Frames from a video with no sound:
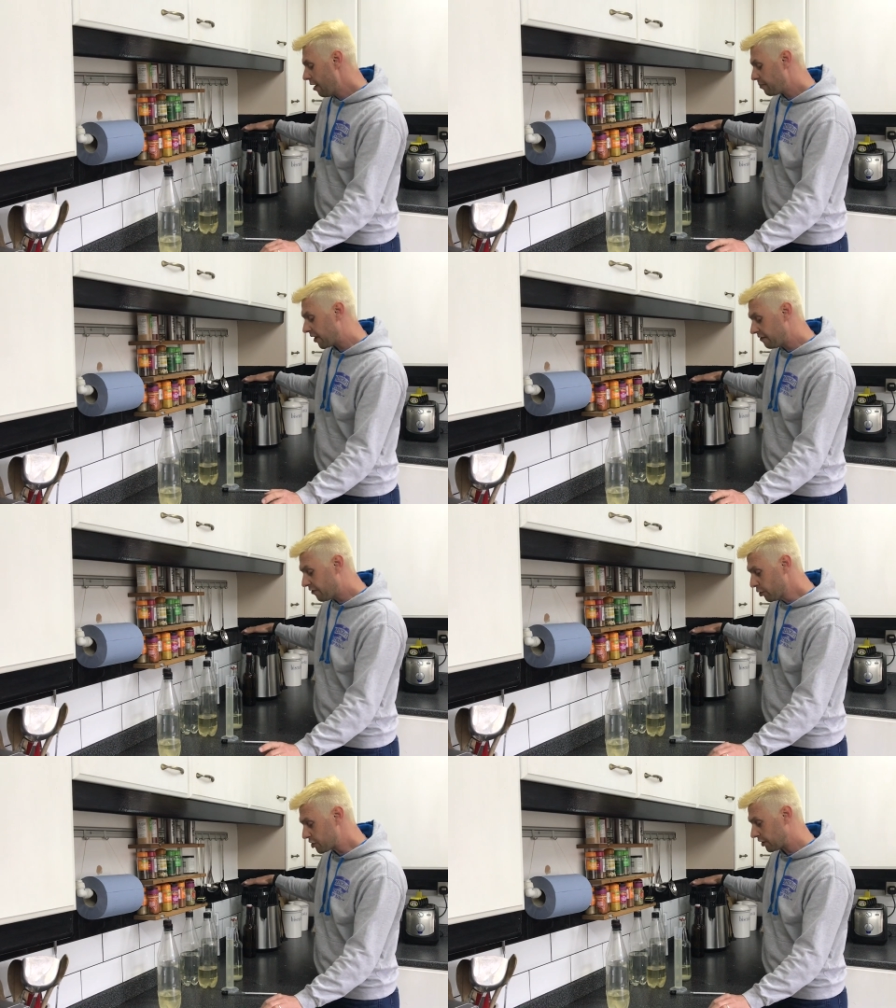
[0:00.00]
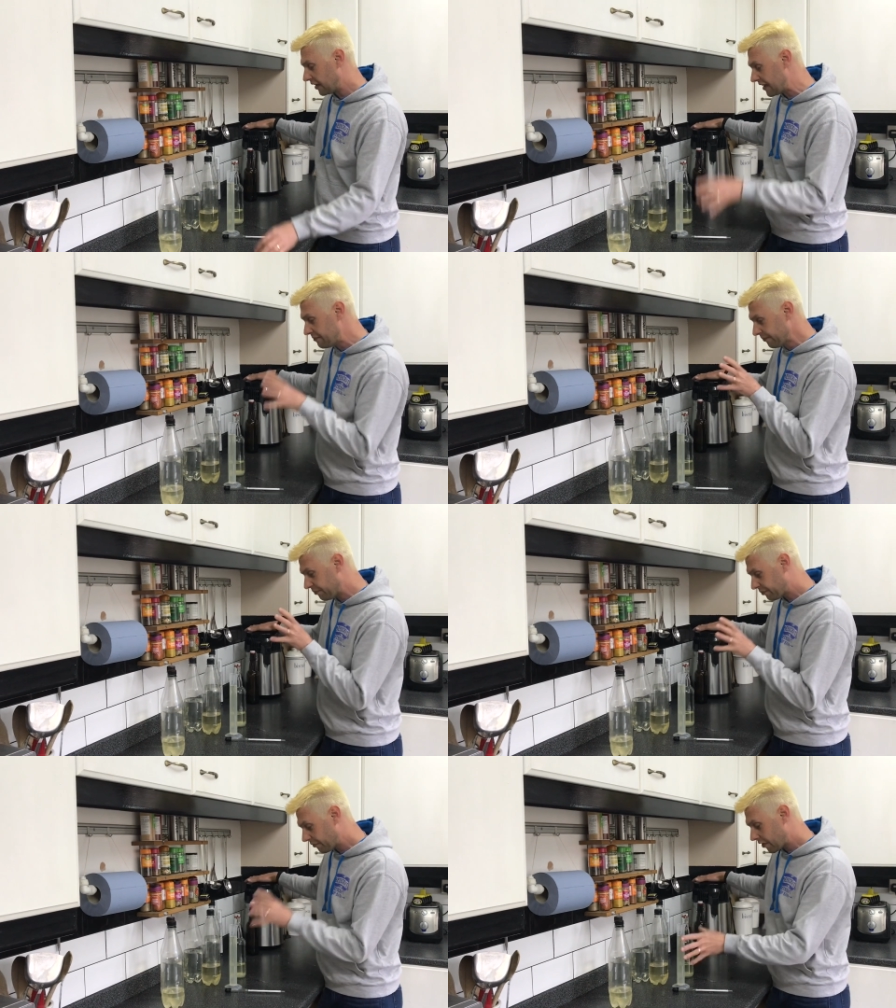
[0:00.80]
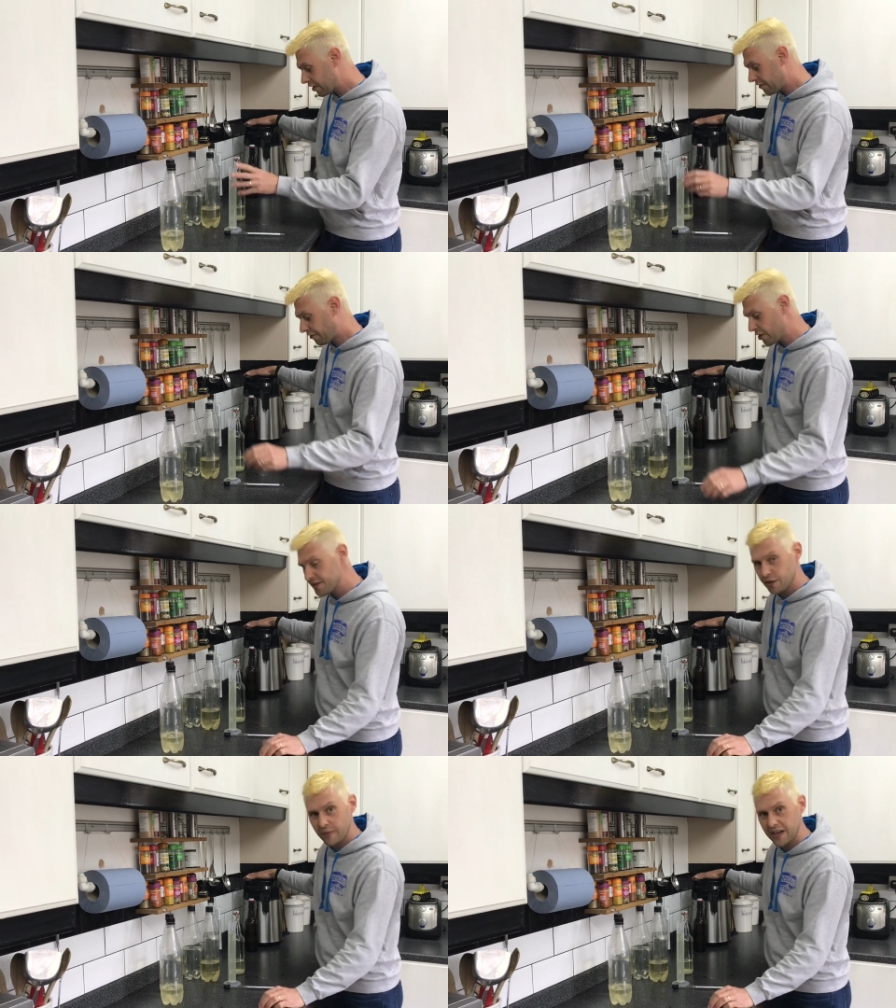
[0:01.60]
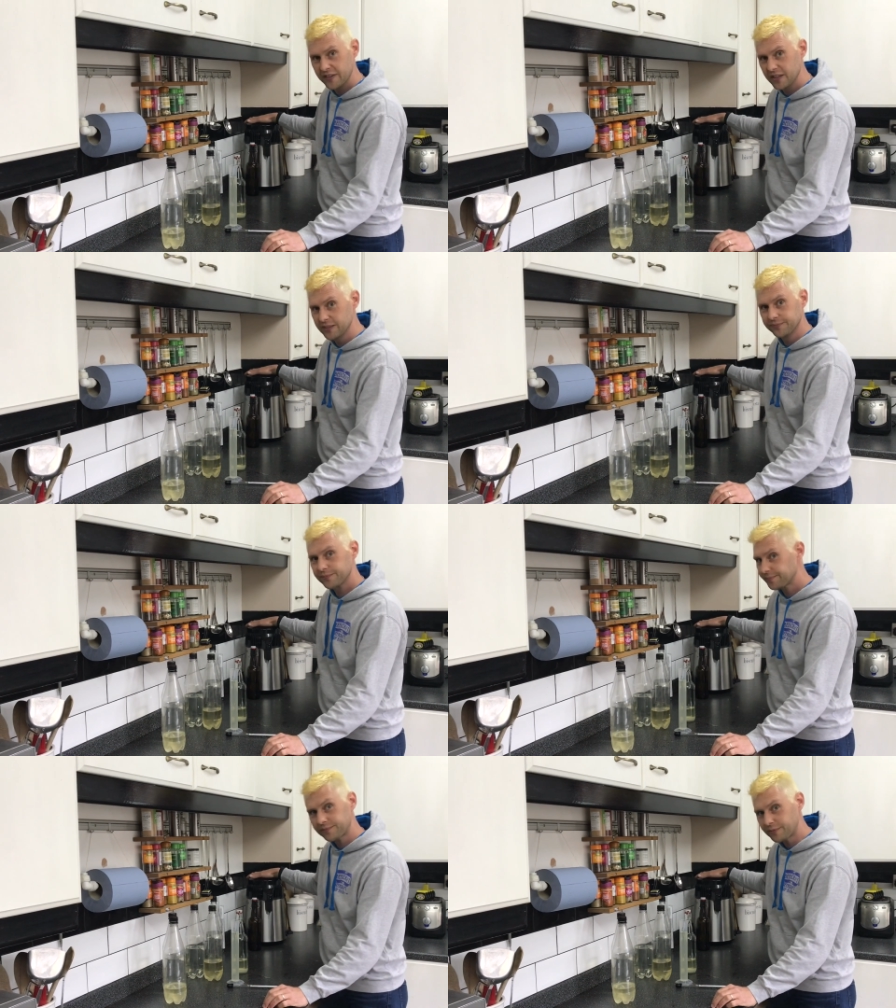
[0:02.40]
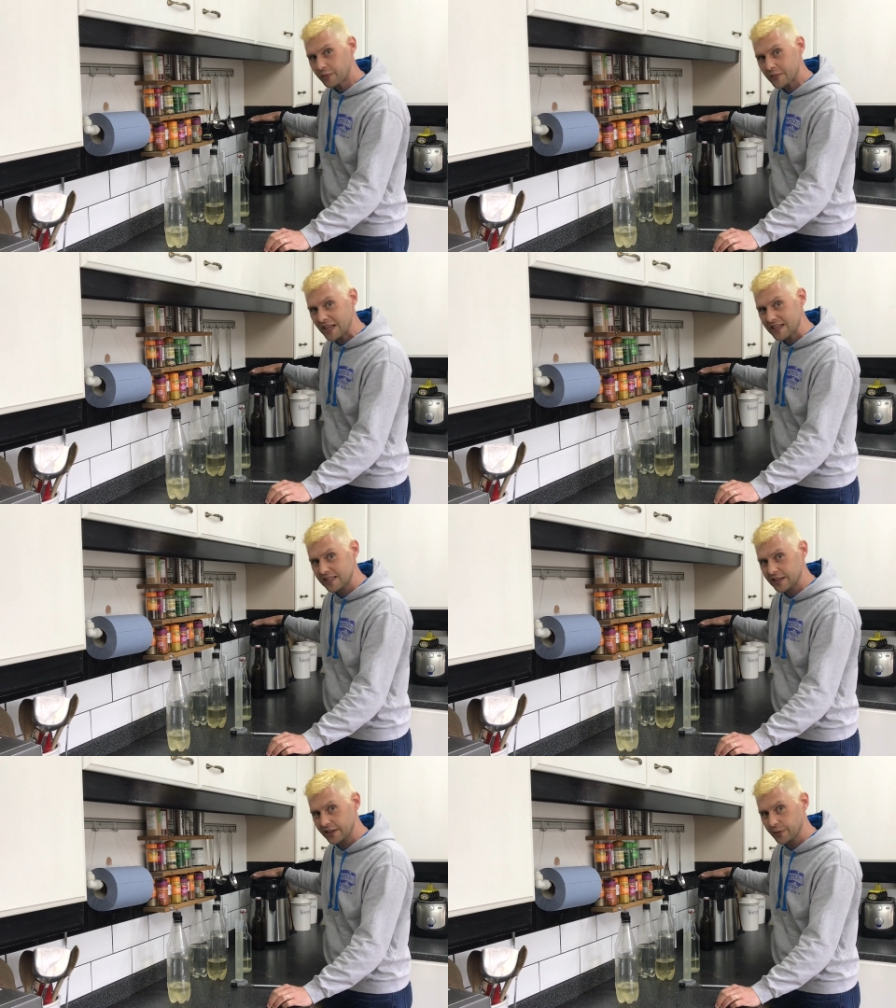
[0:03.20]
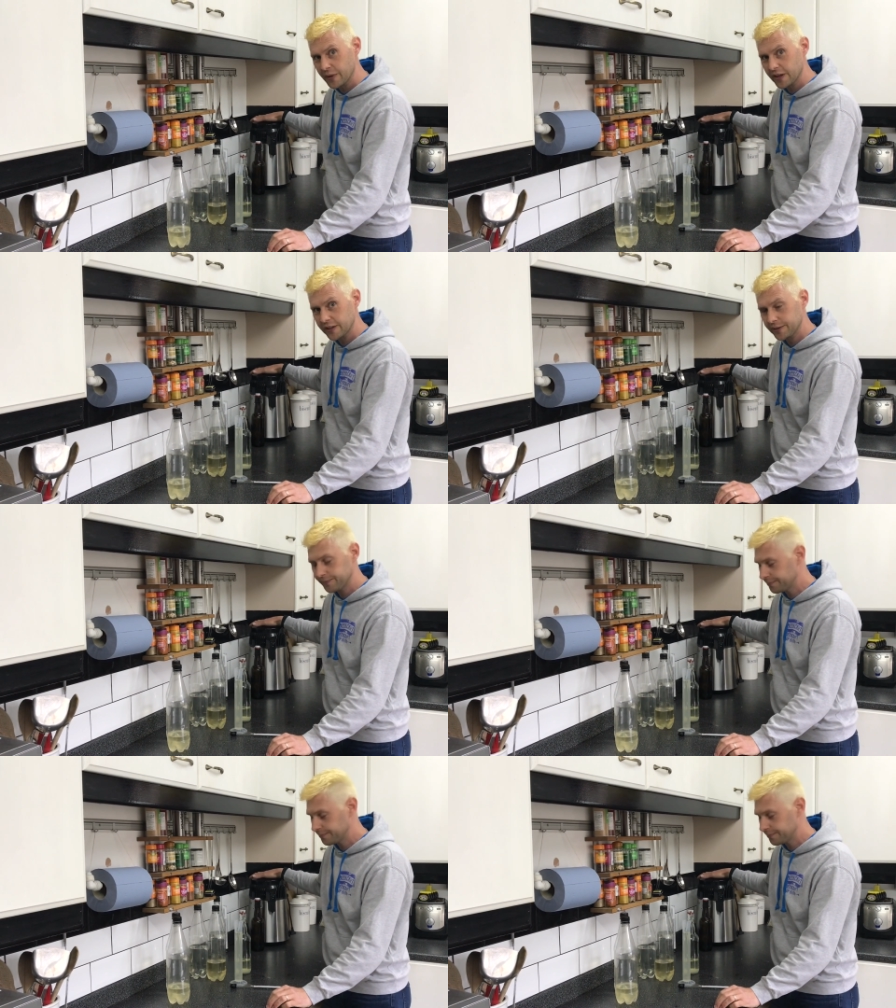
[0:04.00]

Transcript: But unfortunately, the freezer method isn't going to work.